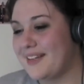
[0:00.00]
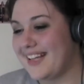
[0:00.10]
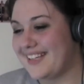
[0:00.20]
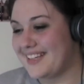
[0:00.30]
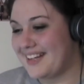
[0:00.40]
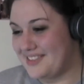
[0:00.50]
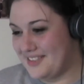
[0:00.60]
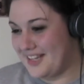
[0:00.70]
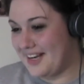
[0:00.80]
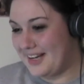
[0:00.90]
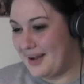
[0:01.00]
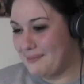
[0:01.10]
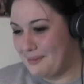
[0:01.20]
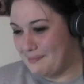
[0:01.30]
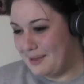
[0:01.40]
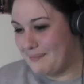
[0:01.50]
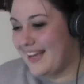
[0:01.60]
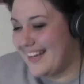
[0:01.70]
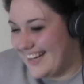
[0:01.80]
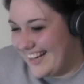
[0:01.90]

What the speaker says: But, like, not just cut it out, but beep it?